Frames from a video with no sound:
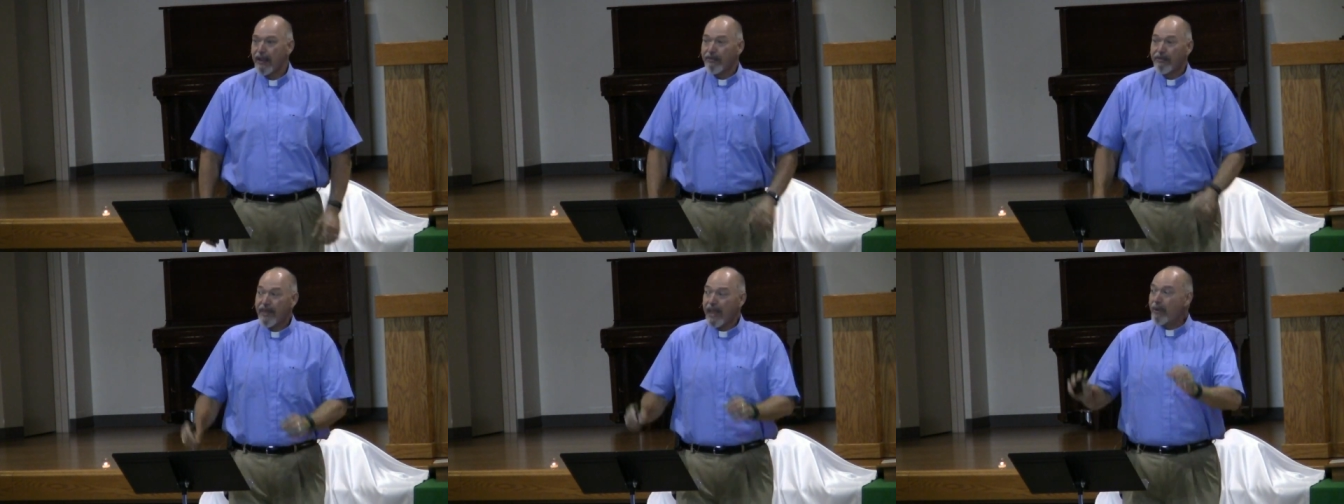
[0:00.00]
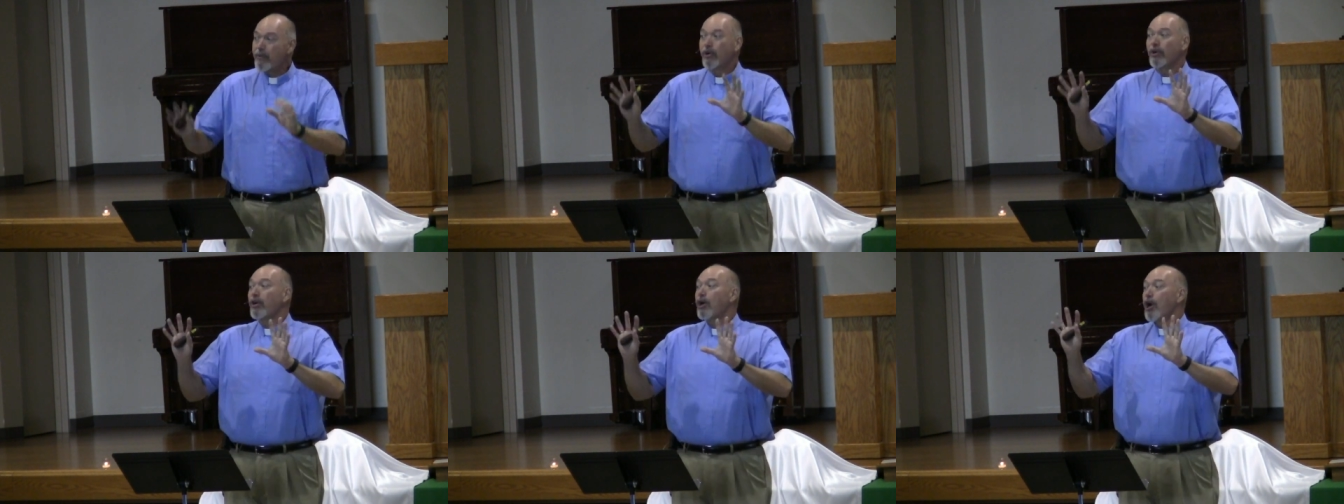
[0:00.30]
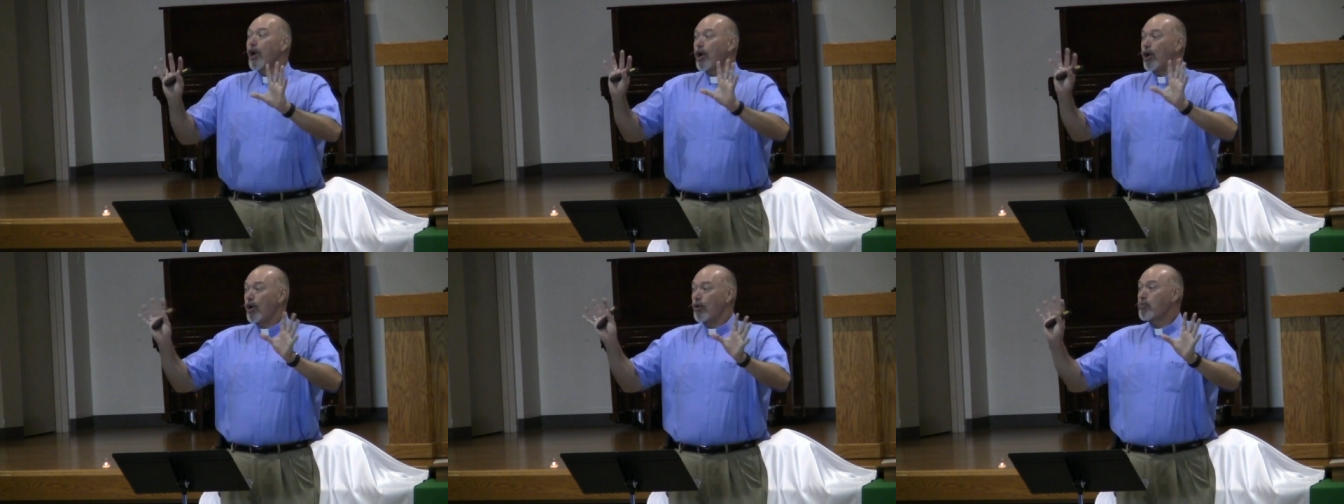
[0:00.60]
They were
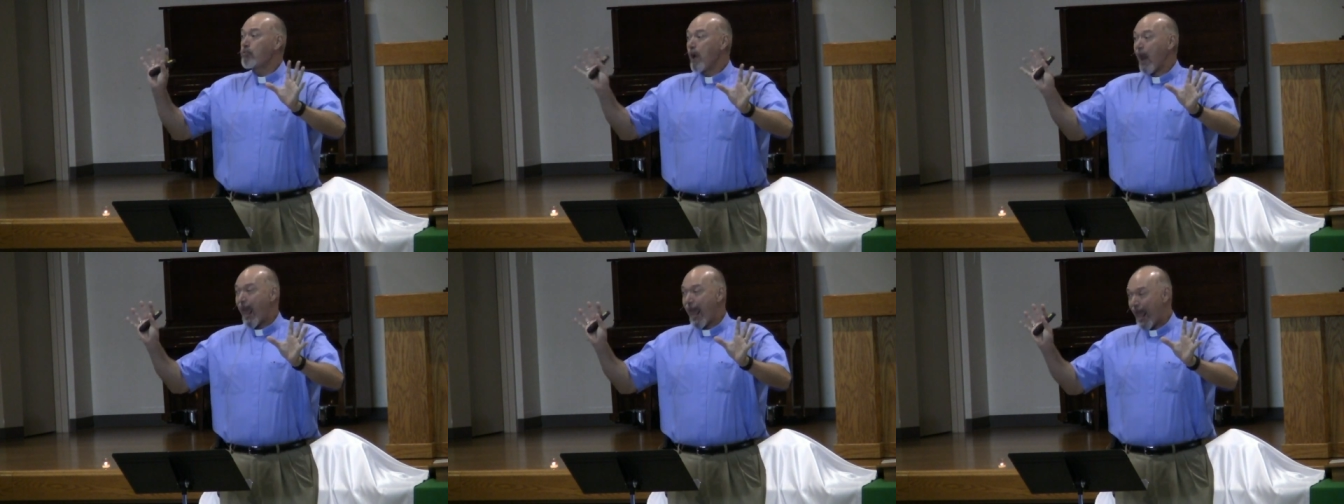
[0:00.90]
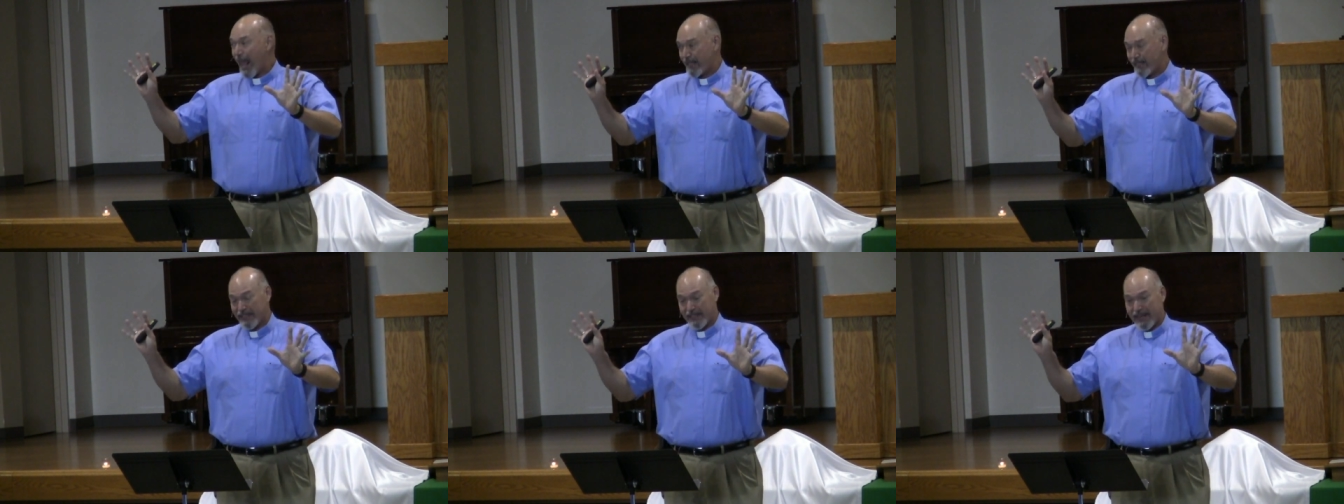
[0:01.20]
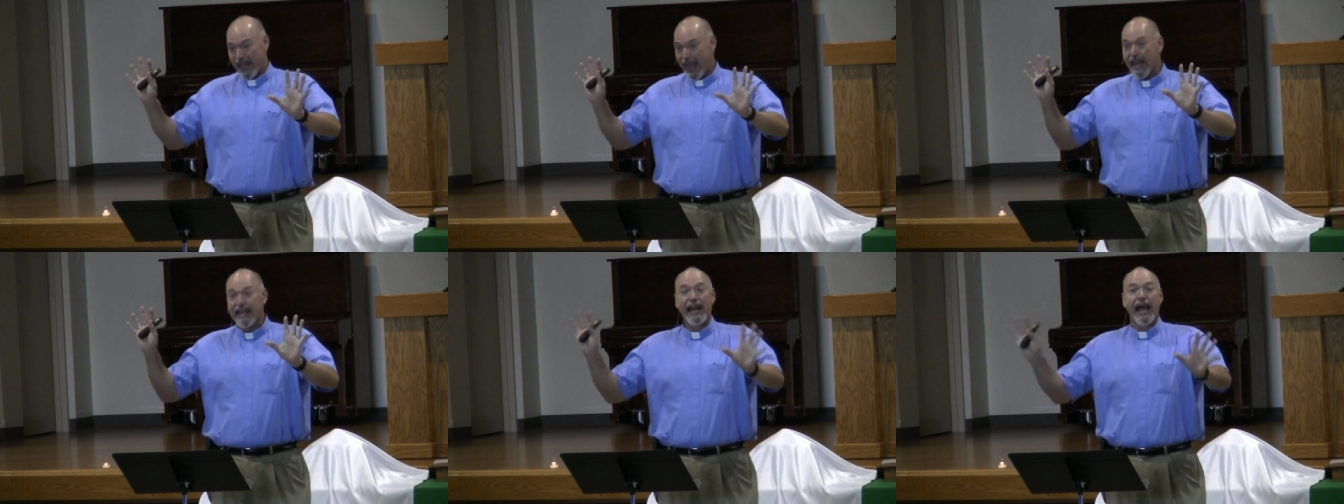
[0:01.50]

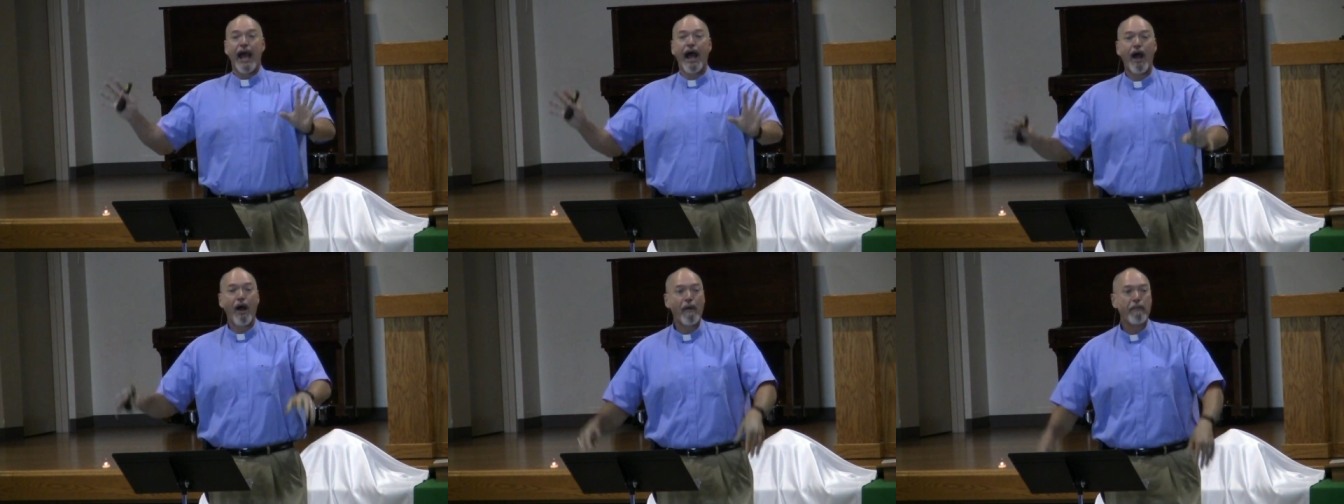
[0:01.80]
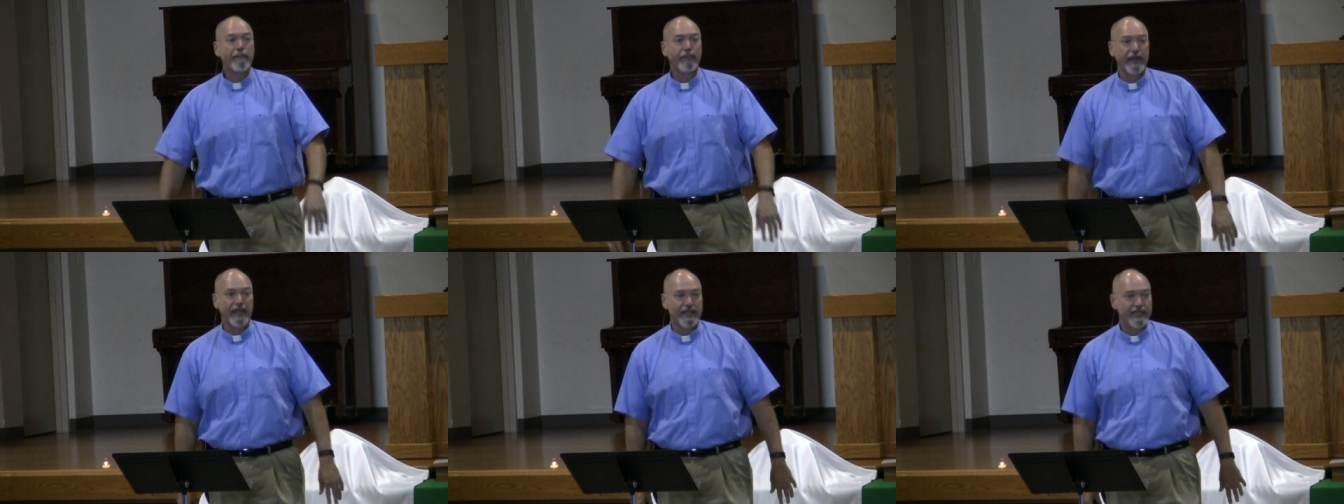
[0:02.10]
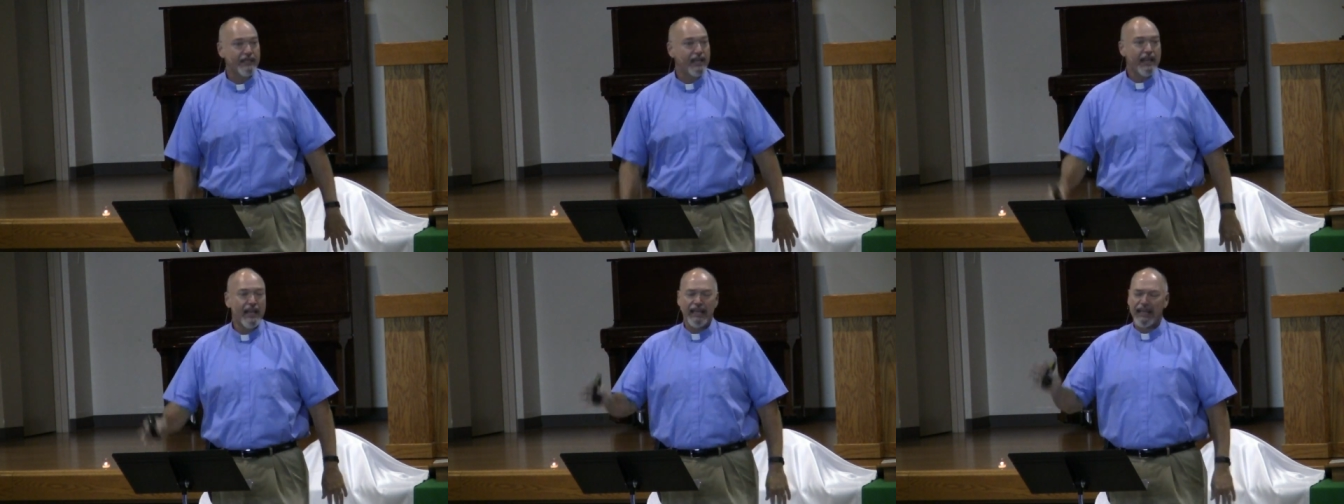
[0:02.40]
harassed and
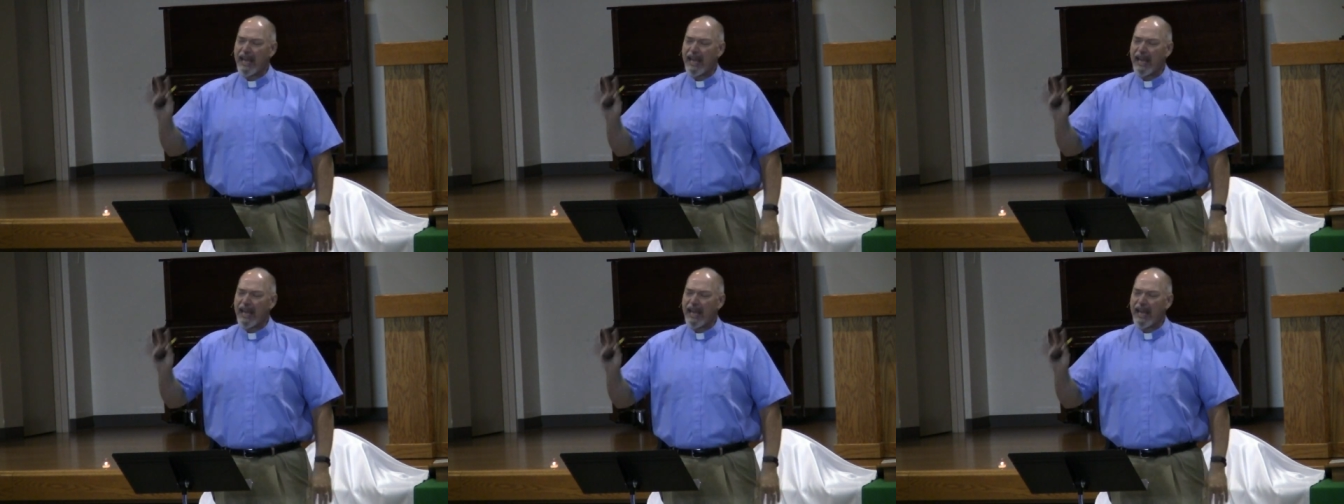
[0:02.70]
helpless,